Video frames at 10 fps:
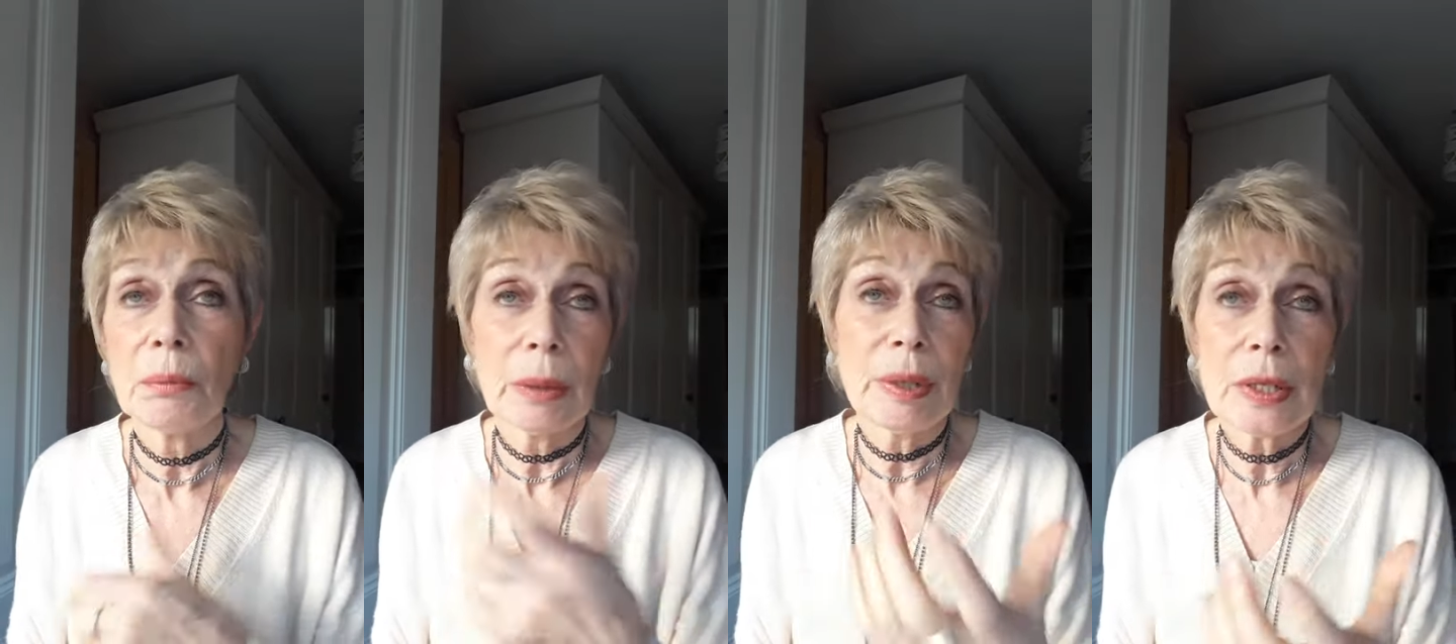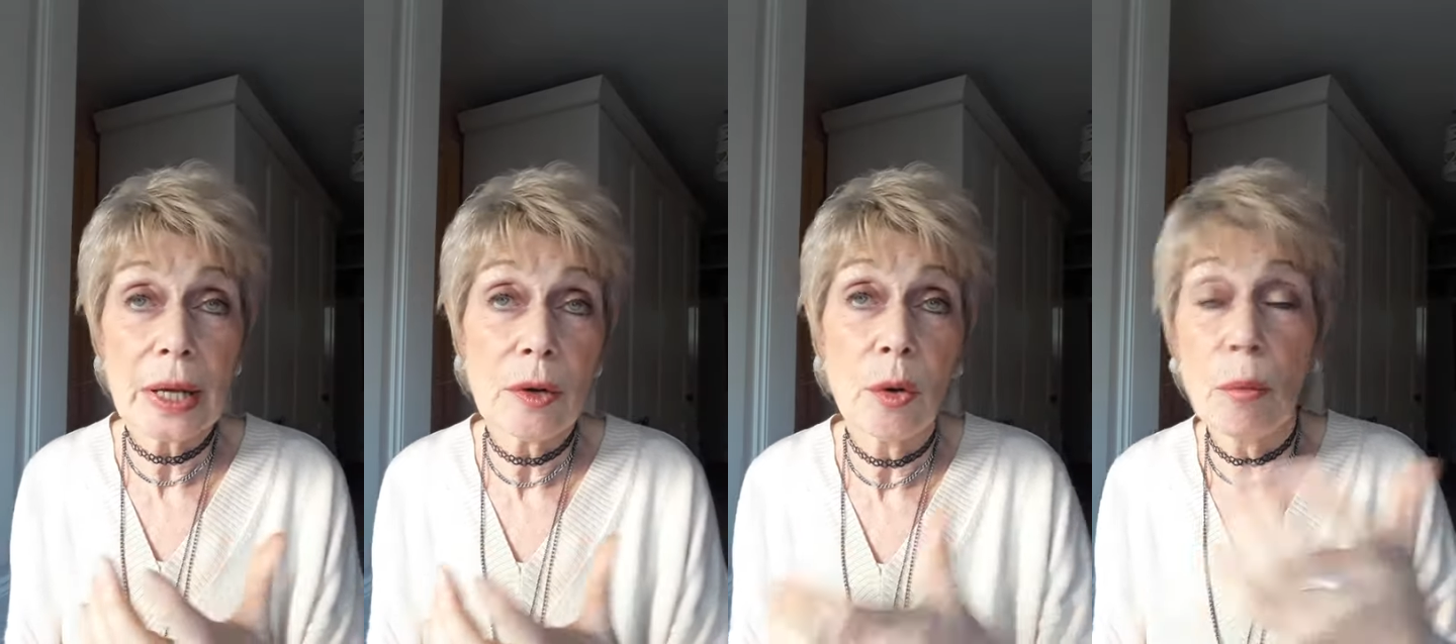maybe
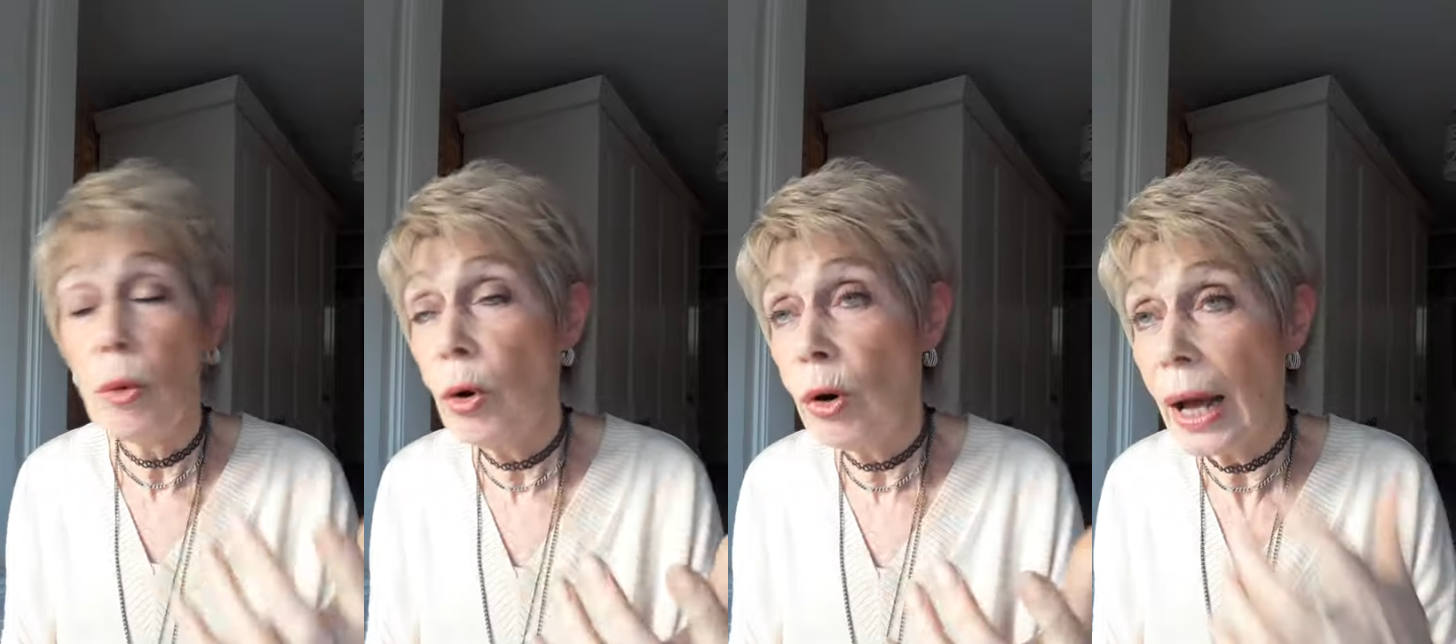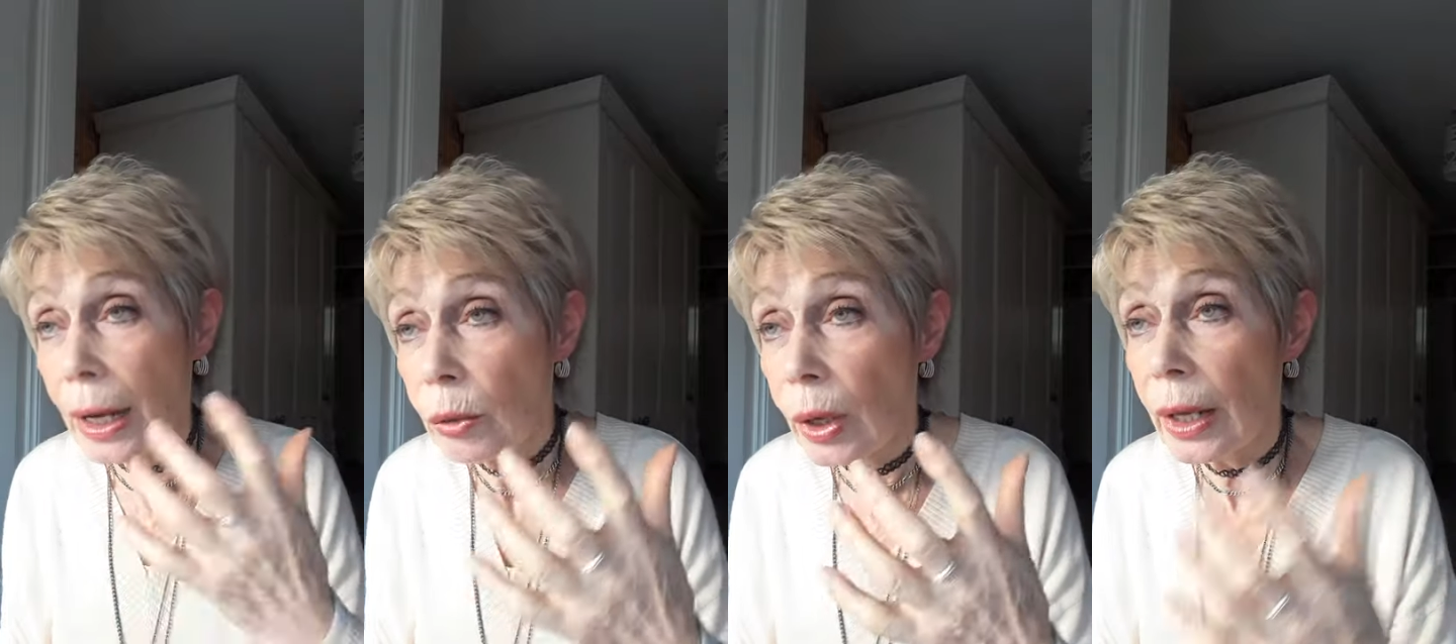10 or more
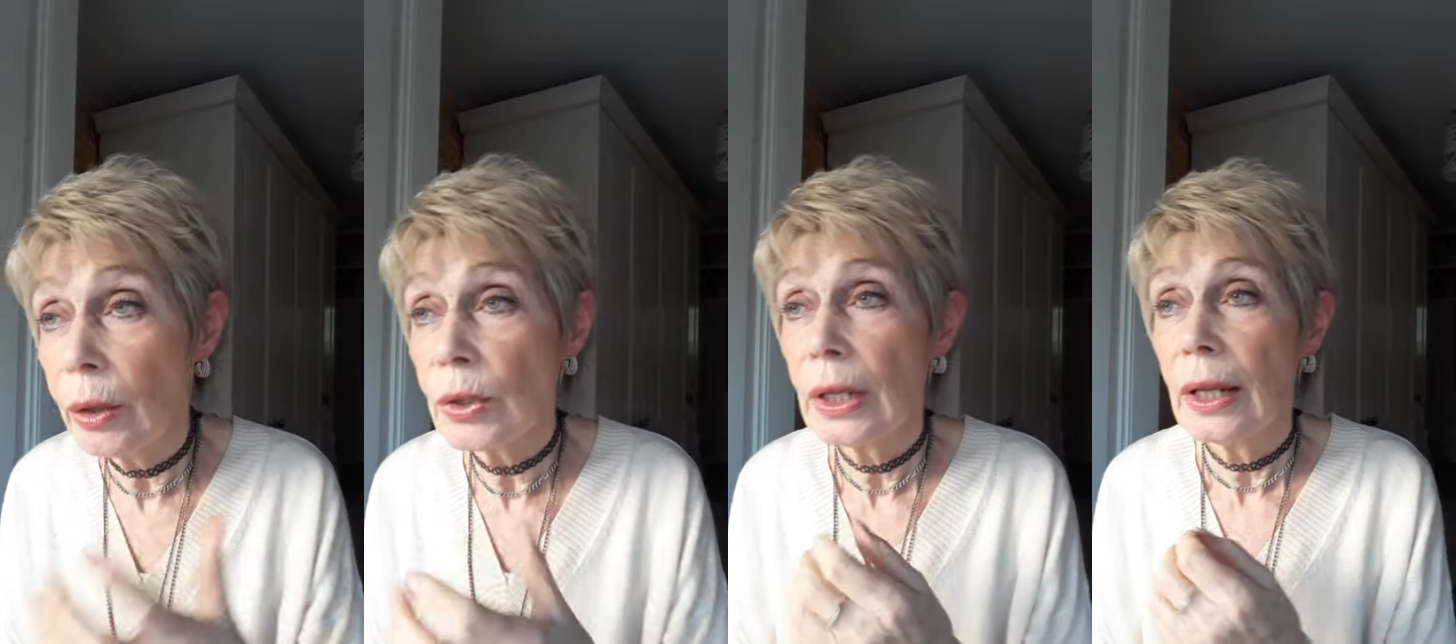out loud,